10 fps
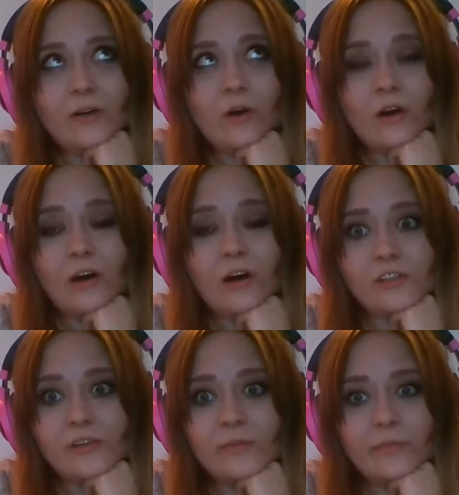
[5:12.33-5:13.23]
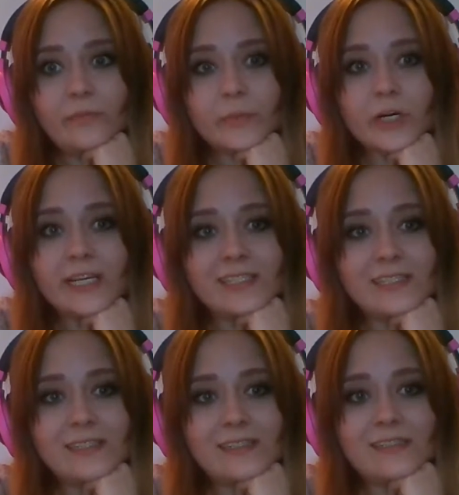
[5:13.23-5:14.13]
awesome
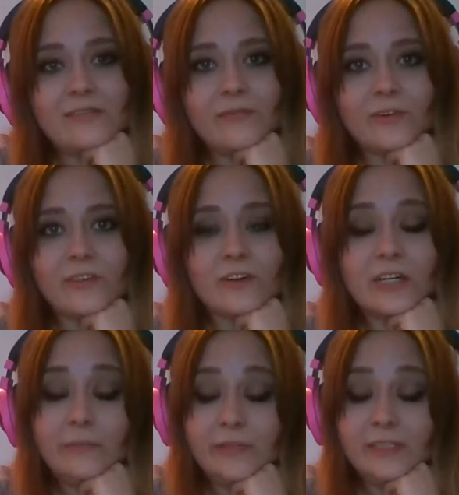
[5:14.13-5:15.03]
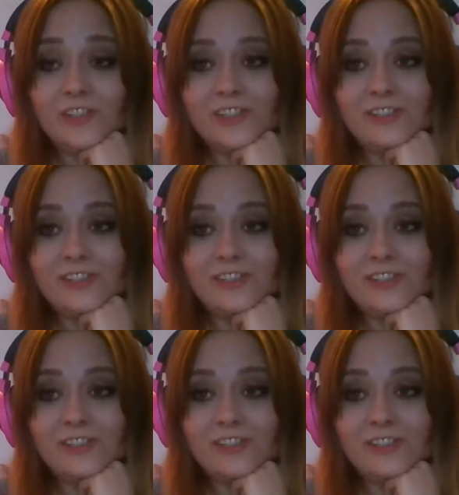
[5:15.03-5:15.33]
prizes for their competition.